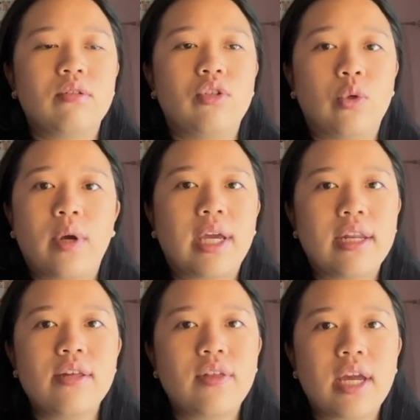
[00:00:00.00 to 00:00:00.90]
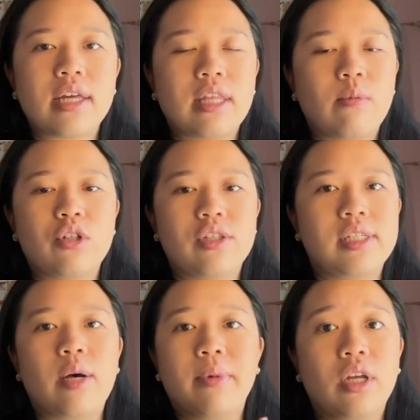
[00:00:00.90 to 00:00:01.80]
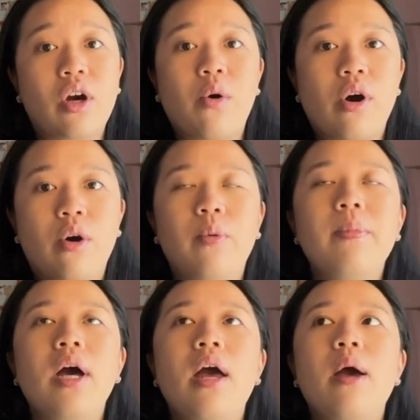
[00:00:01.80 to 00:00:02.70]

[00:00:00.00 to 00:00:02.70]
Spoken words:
doing anything and they would just tell me to go home.